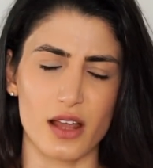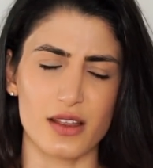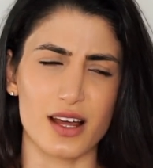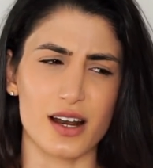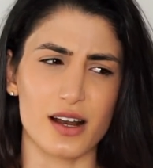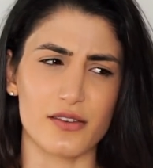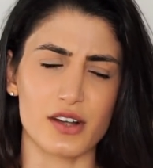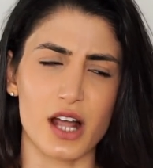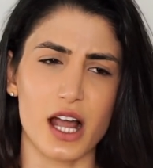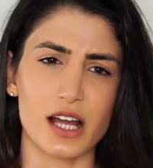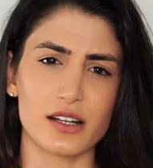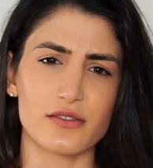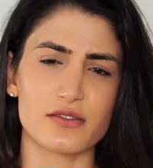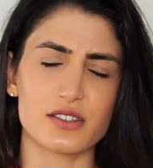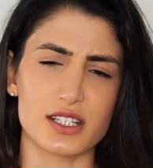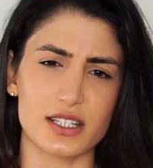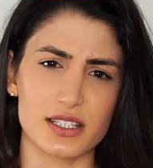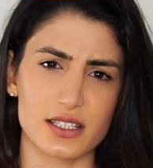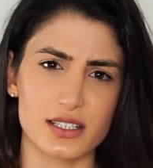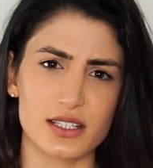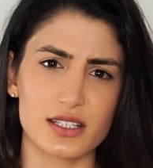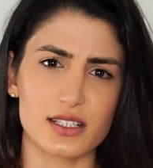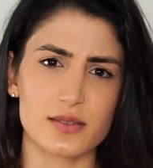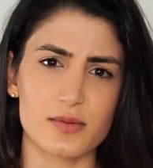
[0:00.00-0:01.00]
I've kind of
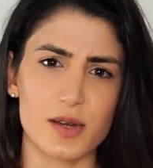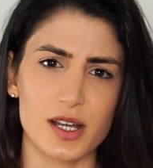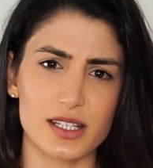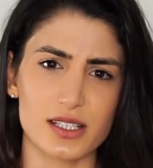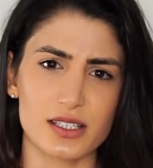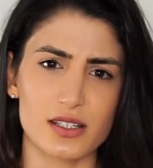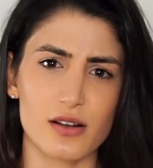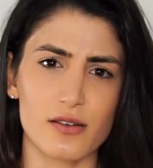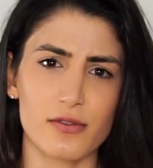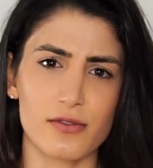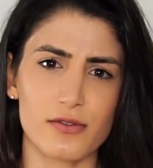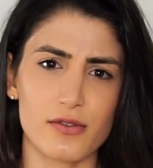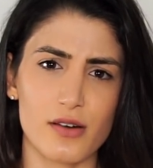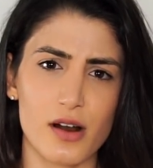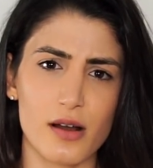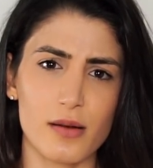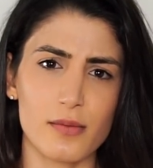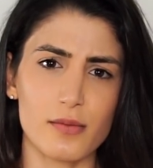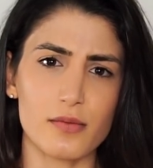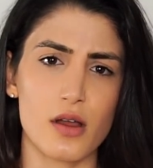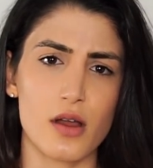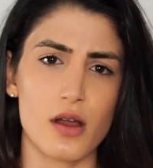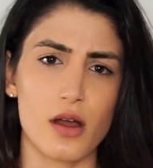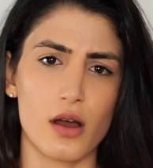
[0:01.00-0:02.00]
distanced myself
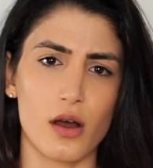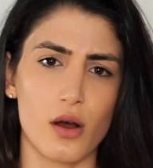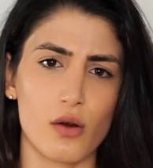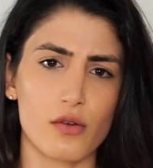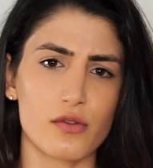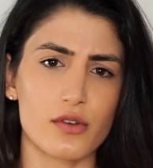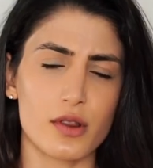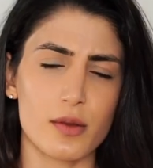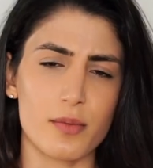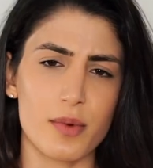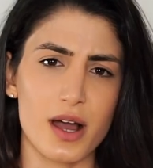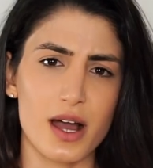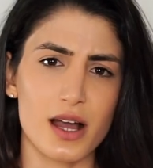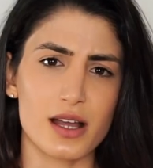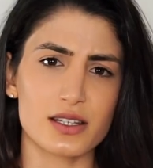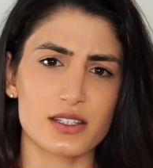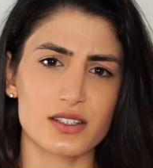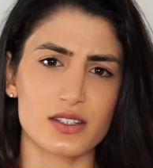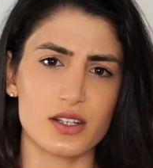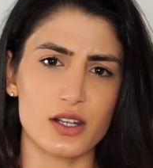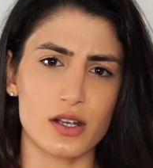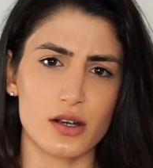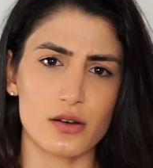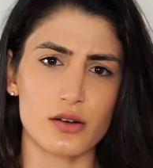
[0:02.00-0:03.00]
from over the
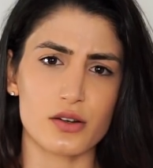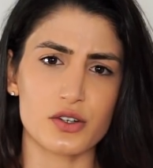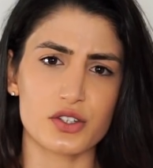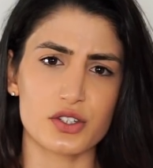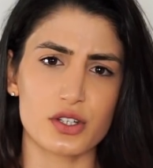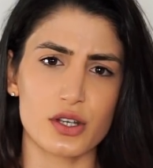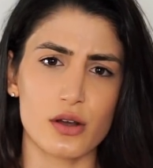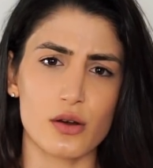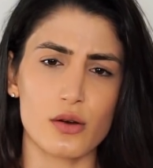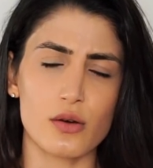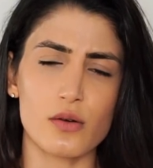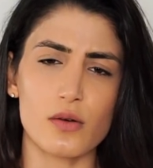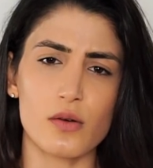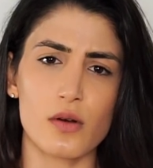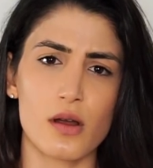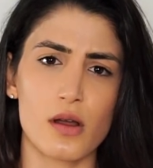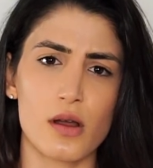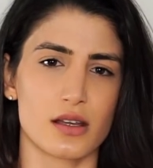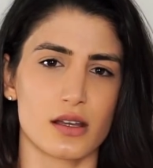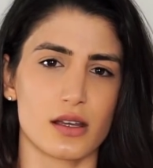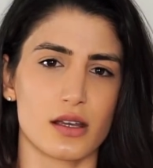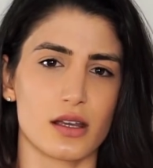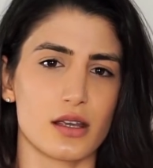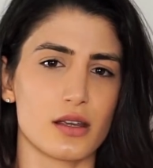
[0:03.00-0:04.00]
past year or so.
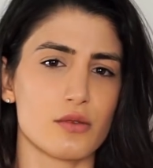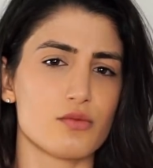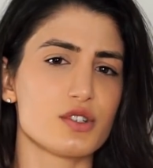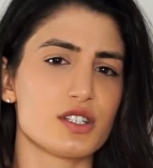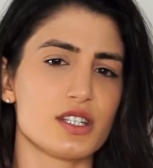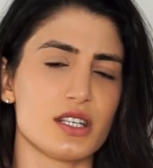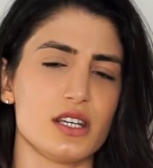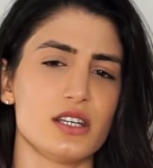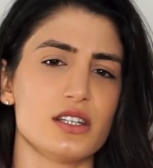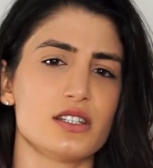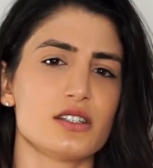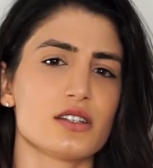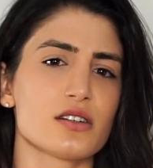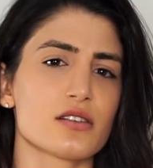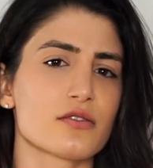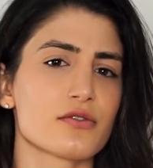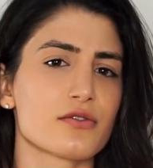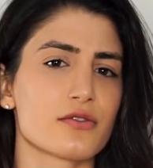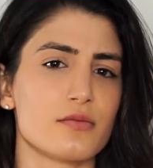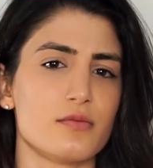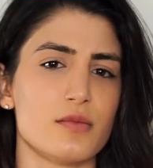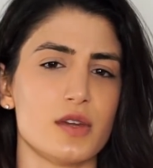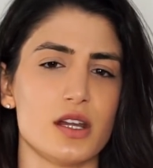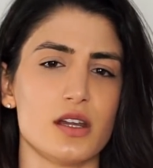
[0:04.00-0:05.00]
It was easier
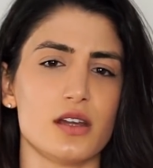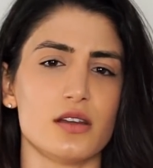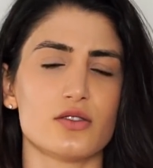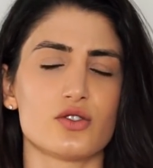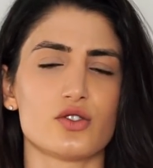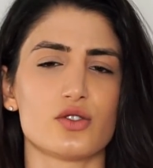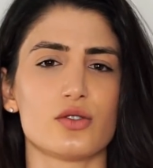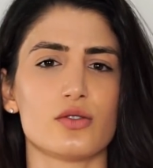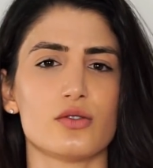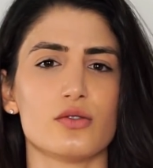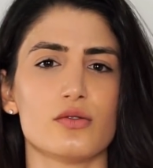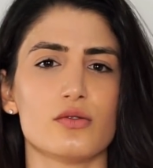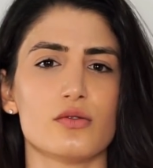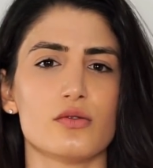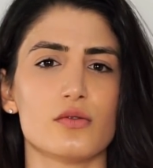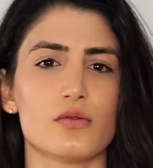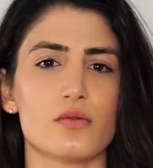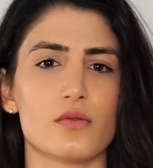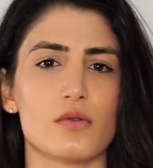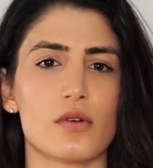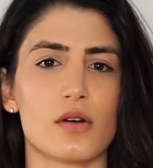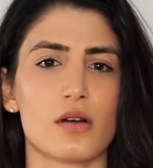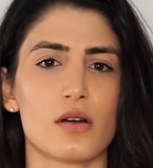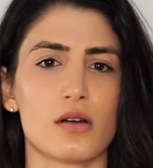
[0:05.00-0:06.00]
for me
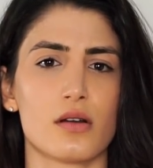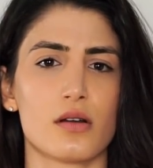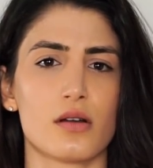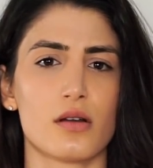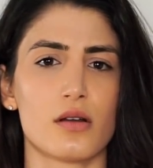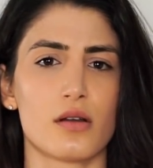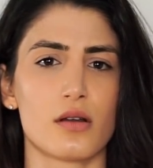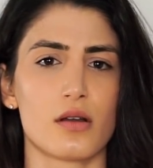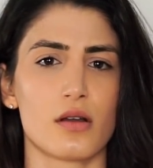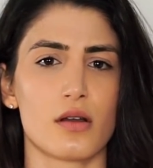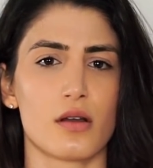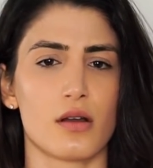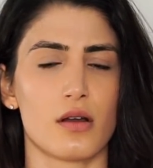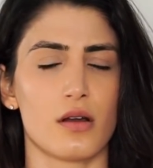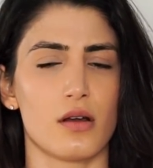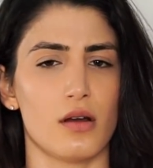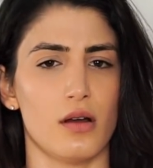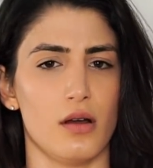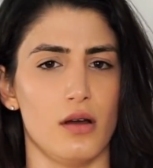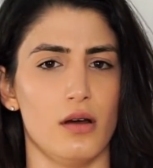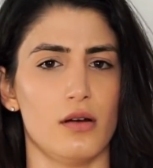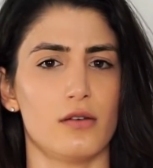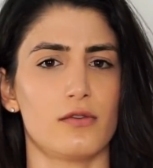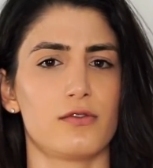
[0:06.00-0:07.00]
to
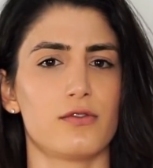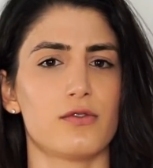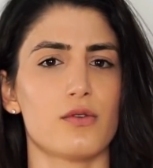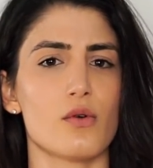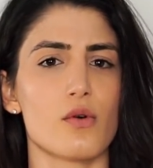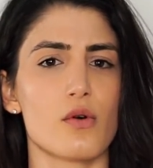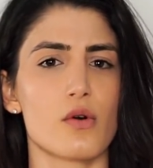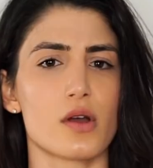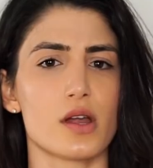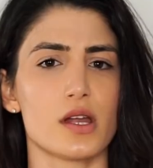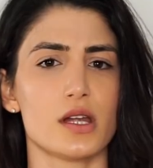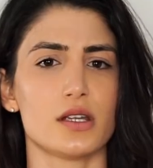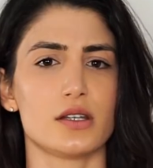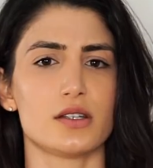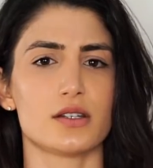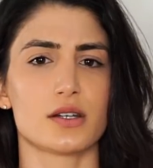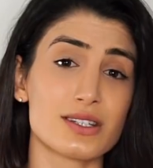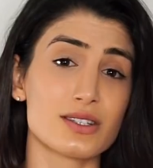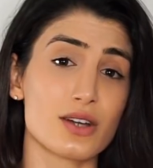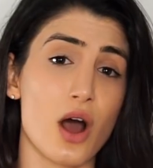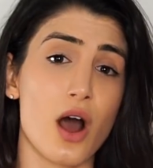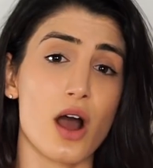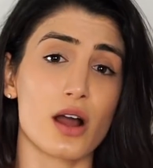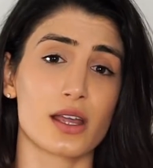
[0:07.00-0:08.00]
avoid
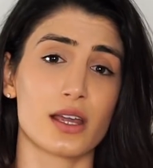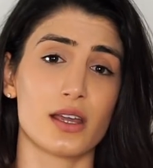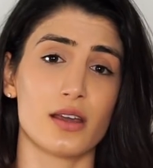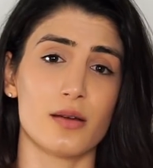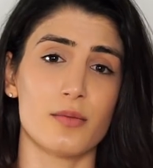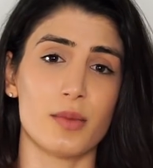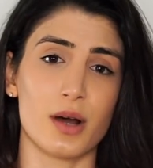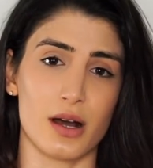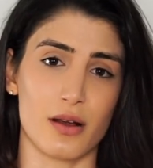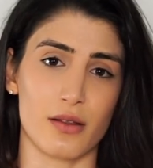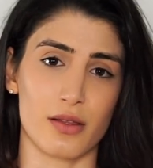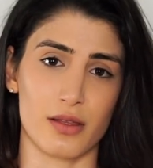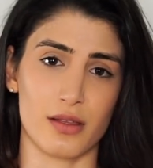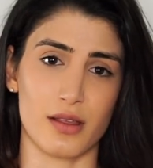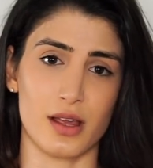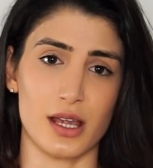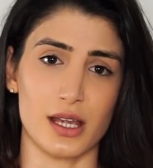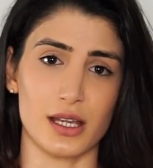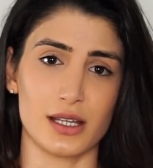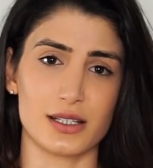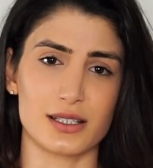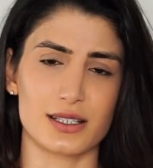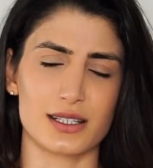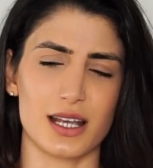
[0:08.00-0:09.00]
talking about
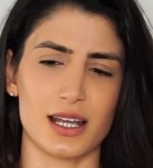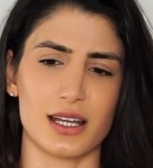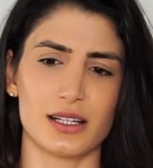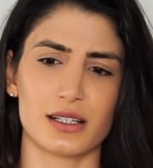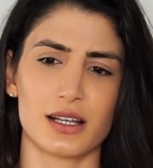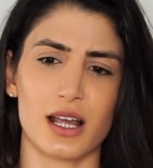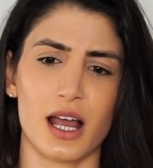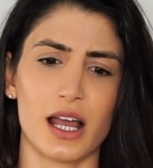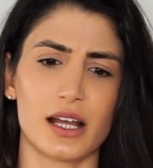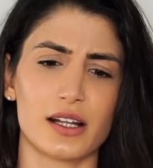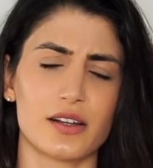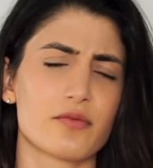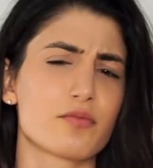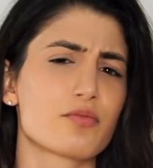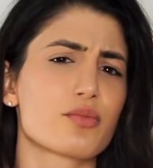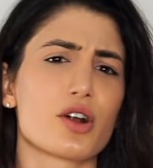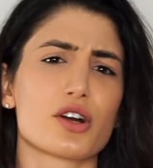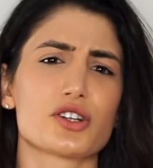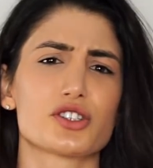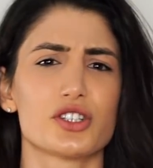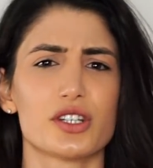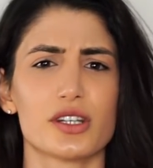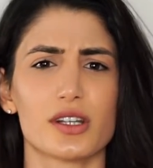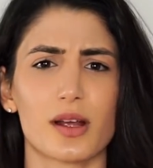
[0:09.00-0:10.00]
things and kind of
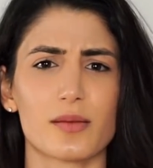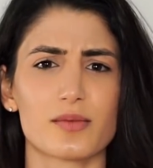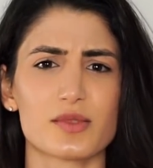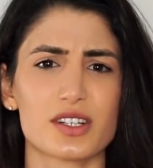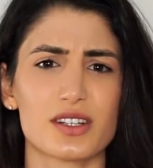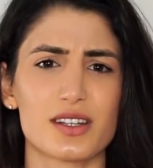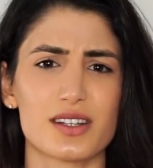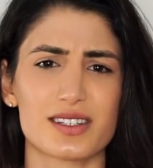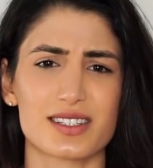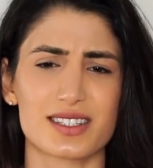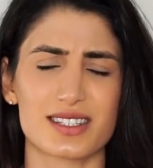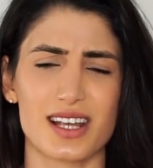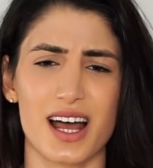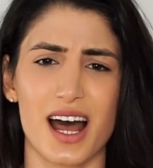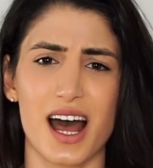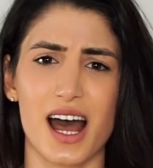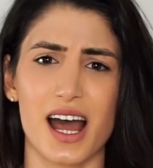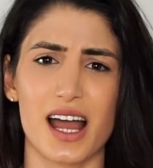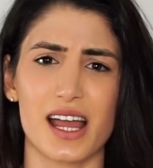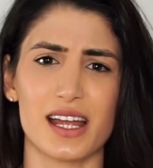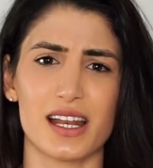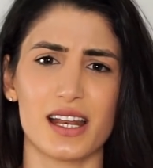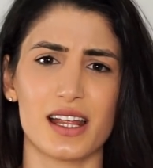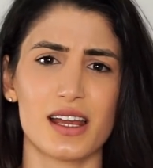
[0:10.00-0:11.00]
brushing them to the
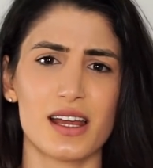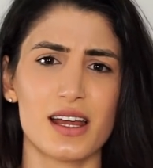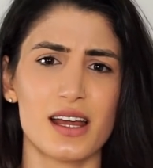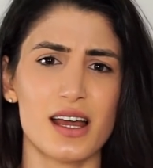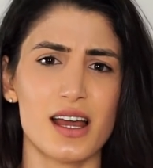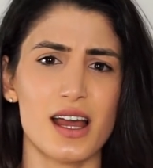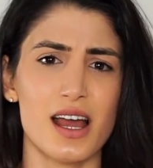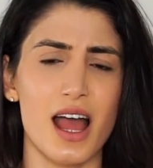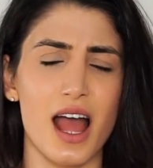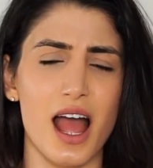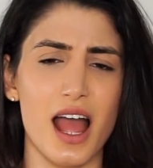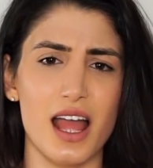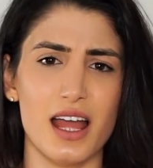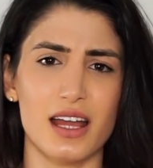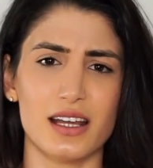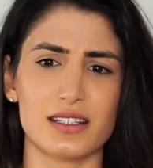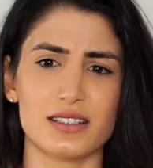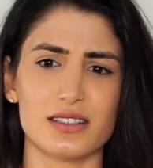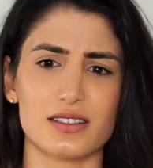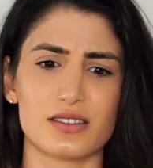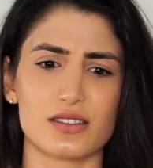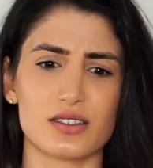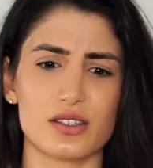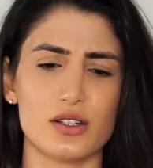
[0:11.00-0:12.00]
side
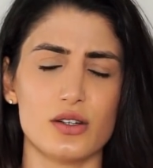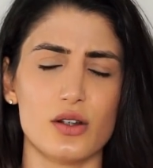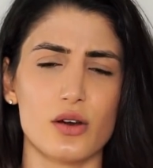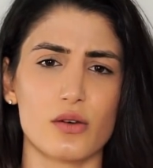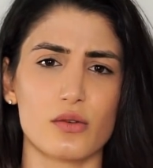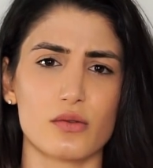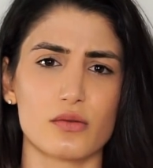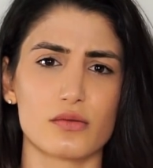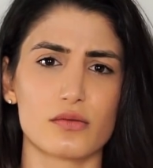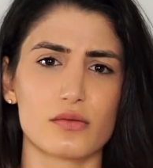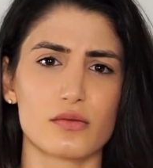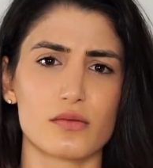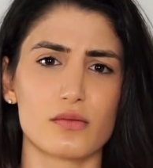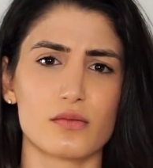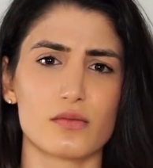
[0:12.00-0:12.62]
and, you know,